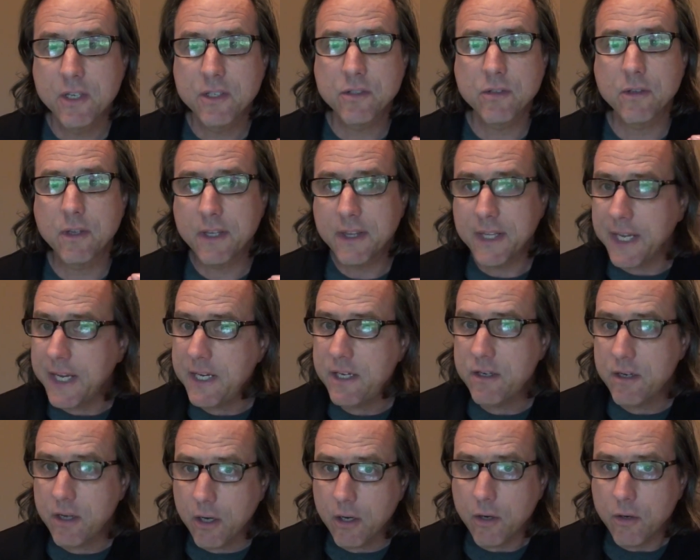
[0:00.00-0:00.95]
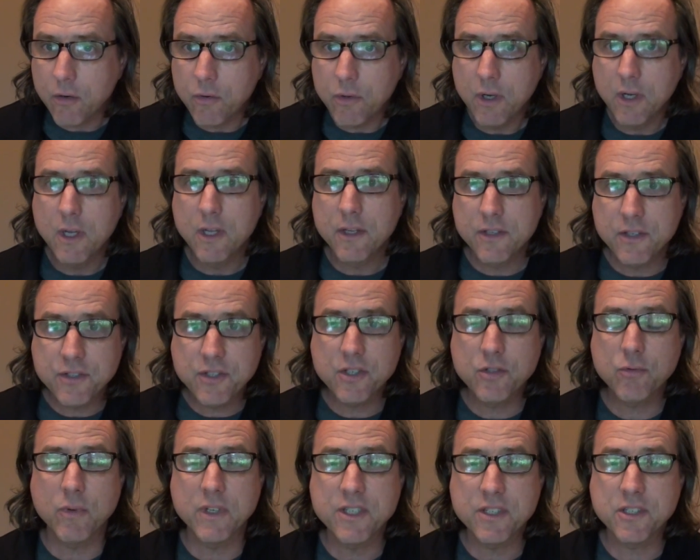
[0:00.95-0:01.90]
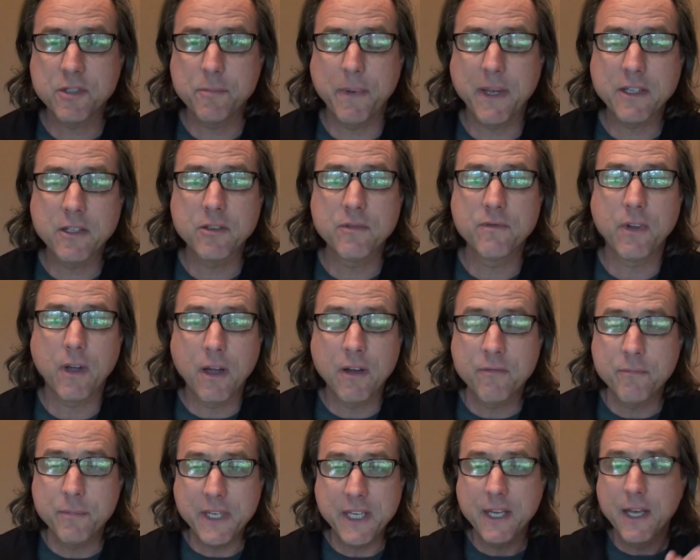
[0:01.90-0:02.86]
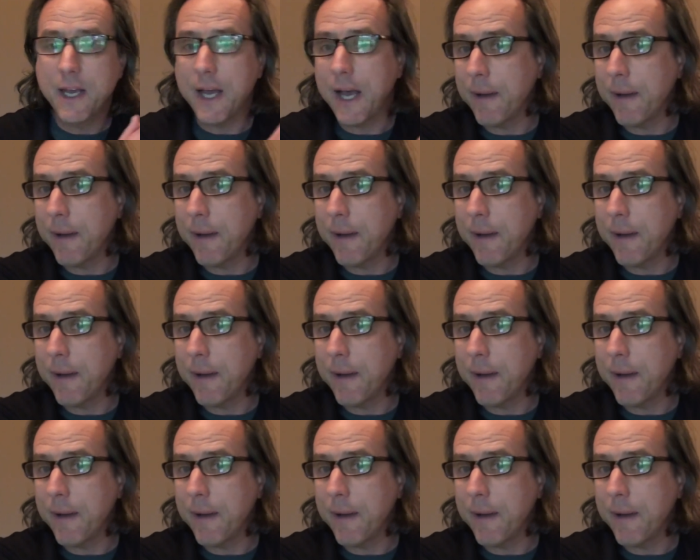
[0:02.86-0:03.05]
so that they know this is what's expected of me.